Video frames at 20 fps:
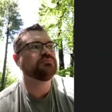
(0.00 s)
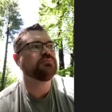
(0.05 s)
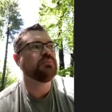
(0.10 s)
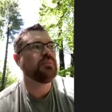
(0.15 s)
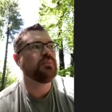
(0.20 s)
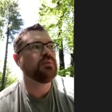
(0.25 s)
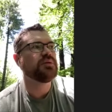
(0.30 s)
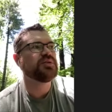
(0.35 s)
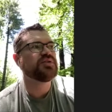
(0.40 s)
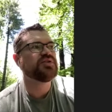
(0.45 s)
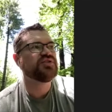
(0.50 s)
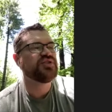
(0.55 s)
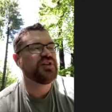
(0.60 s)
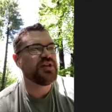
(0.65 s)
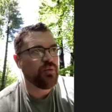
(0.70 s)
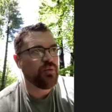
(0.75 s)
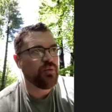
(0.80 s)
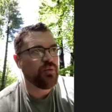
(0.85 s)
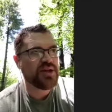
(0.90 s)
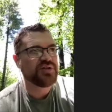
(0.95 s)
seek
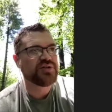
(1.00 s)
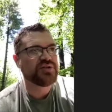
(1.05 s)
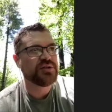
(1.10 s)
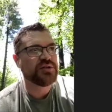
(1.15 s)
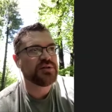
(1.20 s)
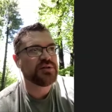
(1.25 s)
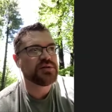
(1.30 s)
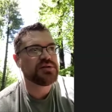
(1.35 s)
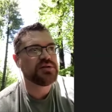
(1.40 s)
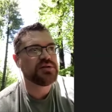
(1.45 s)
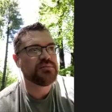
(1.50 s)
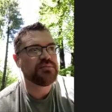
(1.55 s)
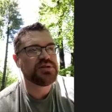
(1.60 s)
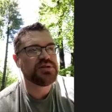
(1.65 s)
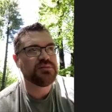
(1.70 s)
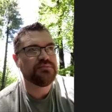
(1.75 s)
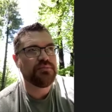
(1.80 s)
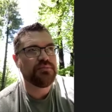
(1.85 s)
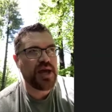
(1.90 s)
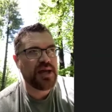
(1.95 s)
ways to to to
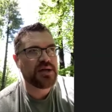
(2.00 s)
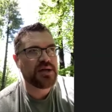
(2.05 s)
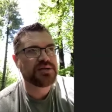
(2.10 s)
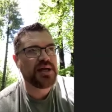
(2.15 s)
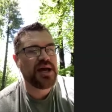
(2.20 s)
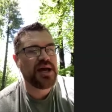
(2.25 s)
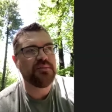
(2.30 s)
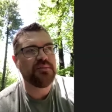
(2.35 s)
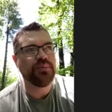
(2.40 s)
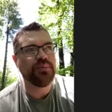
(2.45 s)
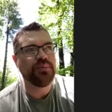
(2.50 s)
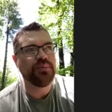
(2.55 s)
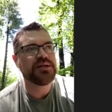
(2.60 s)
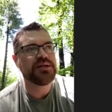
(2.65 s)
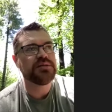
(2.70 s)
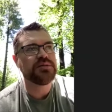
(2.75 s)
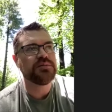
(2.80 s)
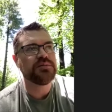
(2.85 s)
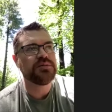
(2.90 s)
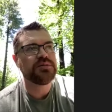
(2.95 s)
manage that but
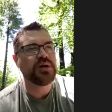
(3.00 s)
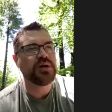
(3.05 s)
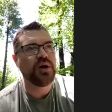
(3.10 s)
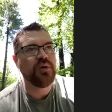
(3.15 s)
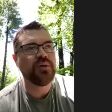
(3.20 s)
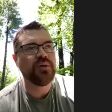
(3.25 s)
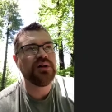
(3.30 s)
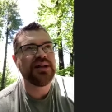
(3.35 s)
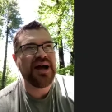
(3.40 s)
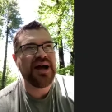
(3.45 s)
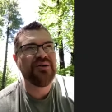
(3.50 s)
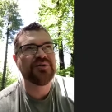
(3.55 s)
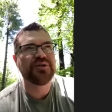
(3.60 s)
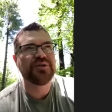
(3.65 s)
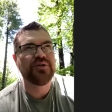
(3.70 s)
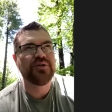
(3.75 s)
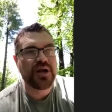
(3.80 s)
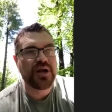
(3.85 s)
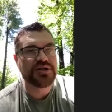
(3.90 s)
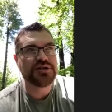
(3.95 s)
don't allow it to
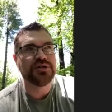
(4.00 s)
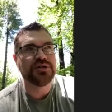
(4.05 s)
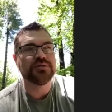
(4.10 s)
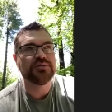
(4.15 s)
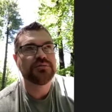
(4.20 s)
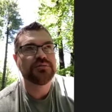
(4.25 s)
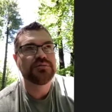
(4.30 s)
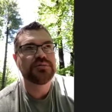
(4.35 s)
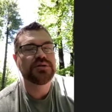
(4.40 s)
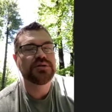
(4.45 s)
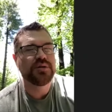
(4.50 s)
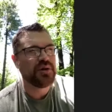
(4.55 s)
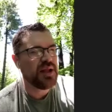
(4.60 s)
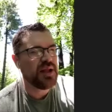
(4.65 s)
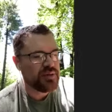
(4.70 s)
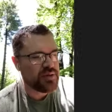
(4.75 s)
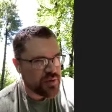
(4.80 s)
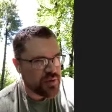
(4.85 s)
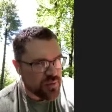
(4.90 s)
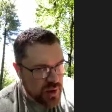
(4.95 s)
crush you don't allow it to
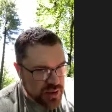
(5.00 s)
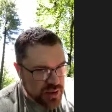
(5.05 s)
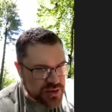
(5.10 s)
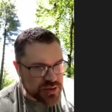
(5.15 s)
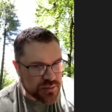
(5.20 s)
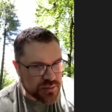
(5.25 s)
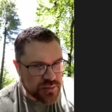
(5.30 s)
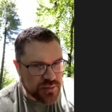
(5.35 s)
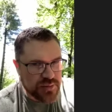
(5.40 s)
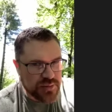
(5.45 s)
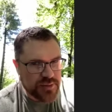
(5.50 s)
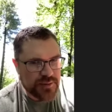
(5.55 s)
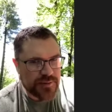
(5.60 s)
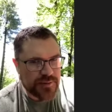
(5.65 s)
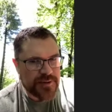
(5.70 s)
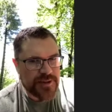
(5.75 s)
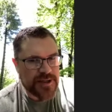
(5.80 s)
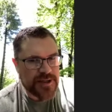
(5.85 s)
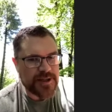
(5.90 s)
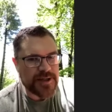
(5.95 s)
crush
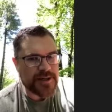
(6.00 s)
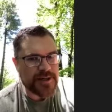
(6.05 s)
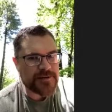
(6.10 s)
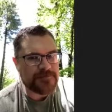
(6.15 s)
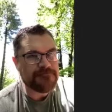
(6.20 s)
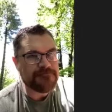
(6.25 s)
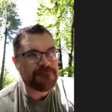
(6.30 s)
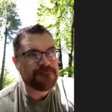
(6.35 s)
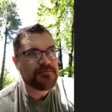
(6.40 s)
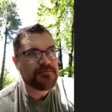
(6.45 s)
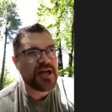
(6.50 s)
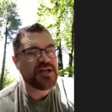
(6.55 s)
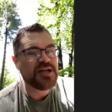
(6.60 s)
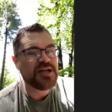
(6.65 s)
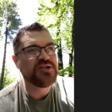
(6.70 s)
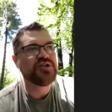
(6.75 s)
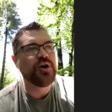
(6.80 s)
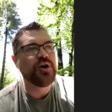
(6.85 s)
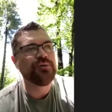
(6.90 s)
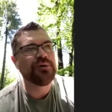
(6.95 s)
you um, and
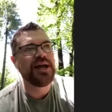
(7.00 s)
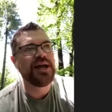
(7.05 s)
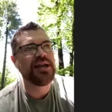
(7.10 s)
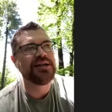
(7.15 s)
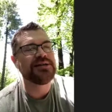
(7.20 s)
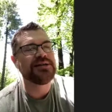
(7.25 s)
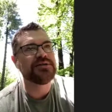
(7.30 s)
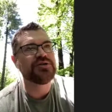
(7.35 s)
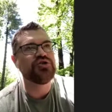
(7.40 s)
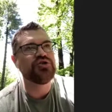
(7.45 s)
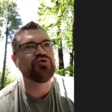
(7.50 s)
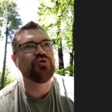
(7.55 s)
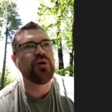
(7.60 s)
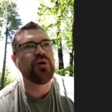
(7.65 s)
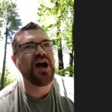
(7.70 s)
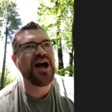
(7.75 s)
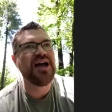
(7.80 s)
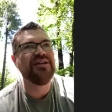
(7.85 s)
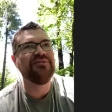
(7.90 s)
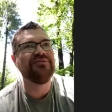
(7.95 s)
don't let it
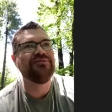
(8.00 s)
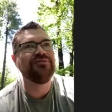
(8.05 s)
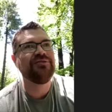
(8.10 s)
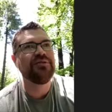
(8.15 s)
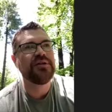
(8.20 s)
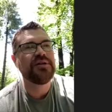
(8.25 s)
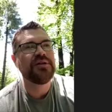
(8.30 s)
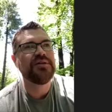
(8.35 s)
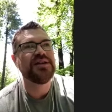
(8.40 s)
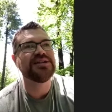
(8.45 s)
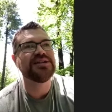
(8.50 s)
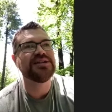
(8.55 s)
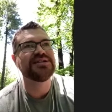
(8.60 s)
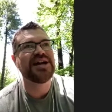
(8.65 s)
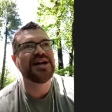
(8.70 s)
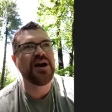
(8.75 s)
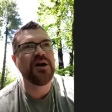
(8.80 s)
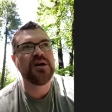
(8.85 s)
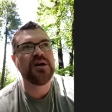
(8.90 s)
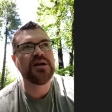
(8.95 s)
drive the
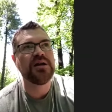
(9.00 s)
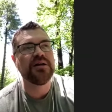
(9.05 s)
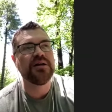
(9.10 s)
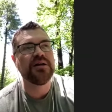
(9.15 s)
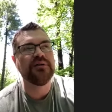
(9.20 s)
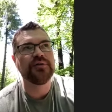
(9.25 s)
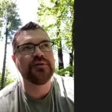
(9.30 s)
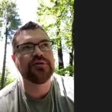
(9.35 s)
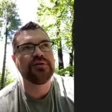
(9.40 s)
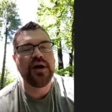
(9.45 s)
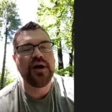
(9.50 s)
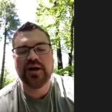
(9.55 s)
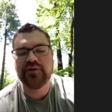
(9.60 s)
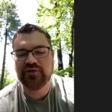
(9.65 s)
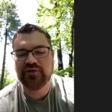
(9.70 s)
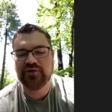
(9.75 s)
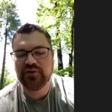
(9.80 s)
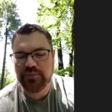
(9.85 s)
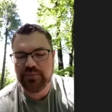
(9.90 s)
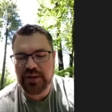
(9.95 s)
entirety of your thoughts and
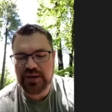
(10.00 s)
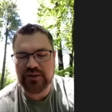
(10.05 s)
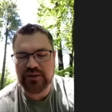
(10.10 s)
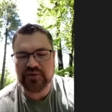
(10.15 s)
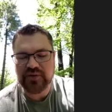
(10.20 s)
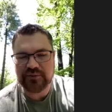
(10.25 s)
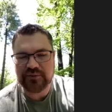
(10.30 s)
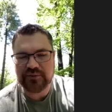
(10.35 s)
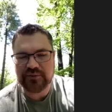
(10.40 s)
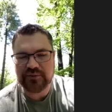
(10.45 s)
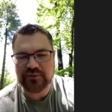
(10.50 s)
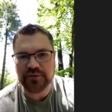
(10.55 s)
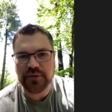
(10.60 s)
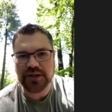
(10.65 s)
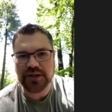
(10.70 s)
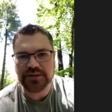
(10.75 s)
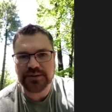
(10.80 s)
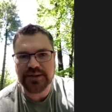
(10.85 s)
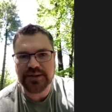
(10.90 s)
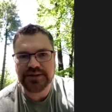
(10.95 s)
opinions after
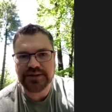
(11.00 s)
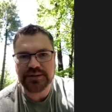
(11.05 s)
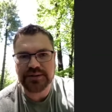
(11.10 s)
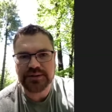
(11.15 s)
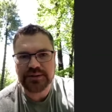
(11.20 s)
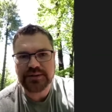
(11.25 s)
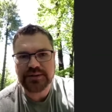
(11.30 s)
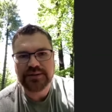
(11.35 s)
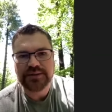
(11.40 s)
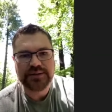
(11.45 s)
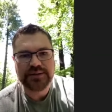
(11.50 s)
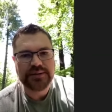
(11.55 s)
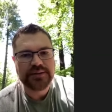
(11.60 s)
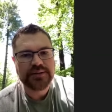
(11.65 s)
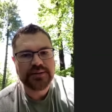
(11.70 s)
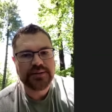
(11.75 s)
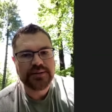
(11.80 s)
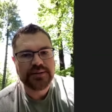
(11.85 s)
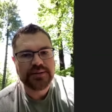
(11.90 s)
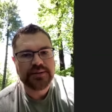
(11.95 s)
graduation
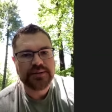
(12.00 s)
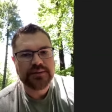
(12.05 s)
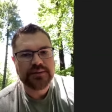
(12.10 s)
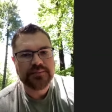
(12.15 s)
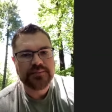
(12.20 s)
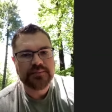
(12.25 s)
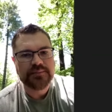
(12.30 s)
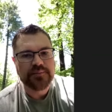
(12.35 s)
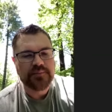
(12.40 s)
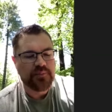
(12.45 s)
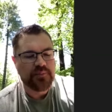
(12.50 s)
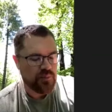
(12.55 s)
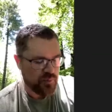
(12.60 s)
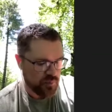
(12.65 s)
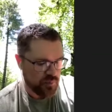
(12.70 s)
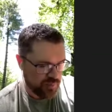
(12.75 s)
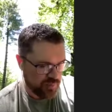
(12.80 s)
that's good that's good